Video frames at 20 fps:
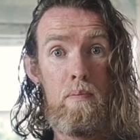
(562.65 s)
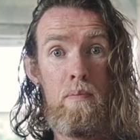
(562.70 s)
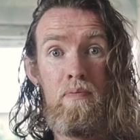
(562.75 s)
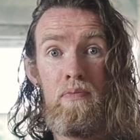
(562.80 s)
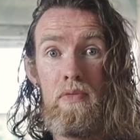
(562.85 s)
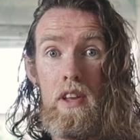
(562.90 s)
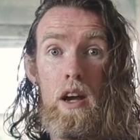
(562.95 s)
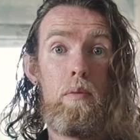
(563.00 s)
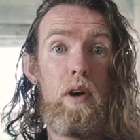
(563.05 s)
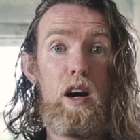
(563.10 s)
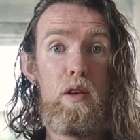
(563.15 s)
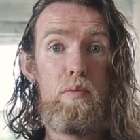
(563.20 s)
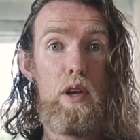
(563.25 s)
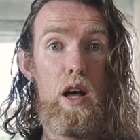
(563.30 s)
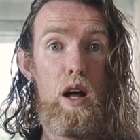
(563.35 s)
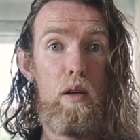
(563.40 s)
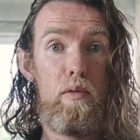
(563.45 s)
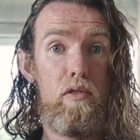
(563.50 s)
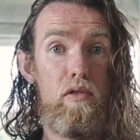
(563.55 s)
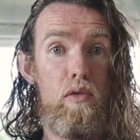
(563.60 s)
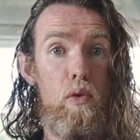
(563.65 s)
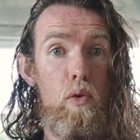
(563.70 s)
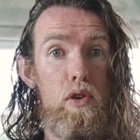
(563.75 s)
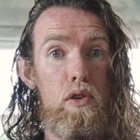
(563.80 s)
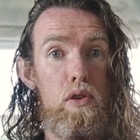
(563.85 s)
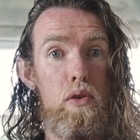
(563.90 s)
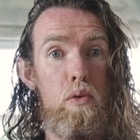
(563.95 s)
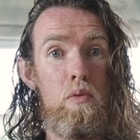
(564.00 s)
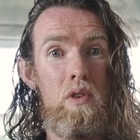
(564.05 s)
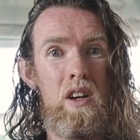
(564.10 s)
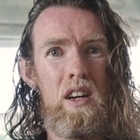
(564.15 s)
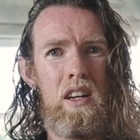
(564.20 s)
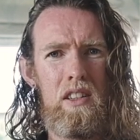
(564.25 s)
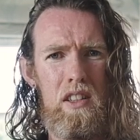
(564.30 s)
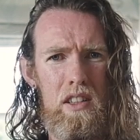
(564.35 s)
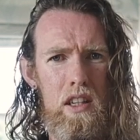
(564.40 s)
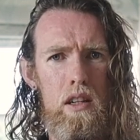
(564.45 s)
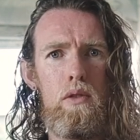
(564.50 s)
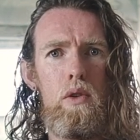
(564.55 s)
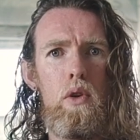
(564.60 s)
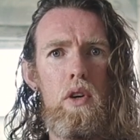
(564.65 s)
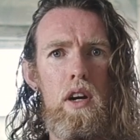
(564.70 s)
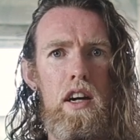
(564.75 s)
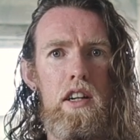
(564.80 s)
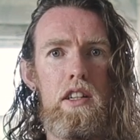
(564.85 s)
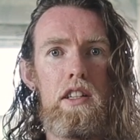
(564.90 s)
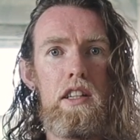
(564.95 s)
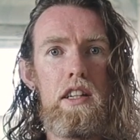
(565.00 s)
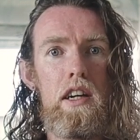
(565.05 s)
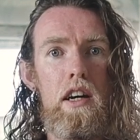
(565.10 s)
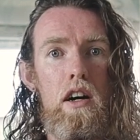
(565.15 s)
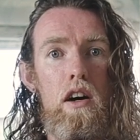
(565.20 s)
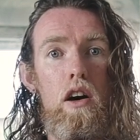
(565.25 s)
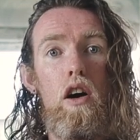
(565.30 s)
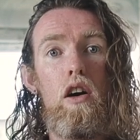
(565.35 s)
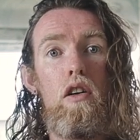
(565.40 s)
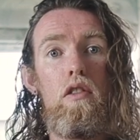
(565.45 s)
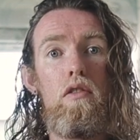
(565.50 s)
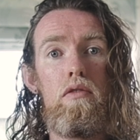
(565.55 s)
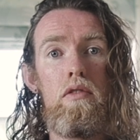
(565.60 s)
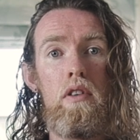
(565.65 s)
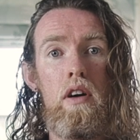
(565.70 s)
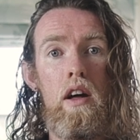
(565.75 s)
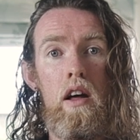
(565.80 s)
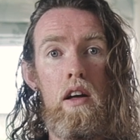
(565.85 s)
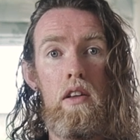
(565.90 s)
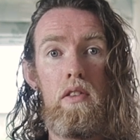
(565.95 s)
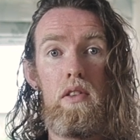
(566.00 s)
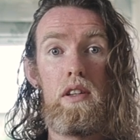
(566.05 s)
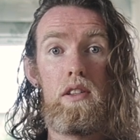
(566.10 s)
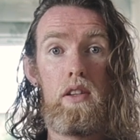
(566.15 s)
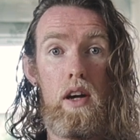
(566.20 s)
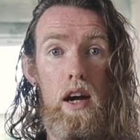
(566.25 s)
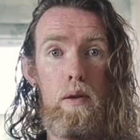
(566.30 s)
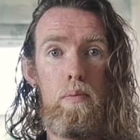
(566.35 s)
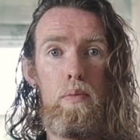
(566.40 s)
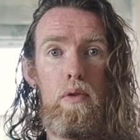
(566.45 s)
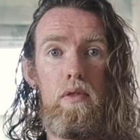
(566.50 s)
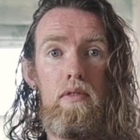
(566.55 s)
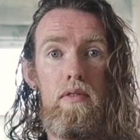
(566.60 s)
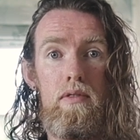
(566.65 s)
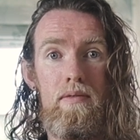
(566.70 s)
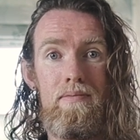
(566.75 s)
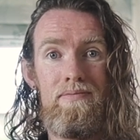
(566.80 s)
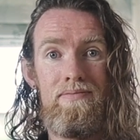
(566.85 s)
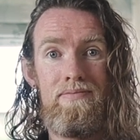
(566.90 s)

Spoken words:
It might be helpful for you to give you an idea of the type of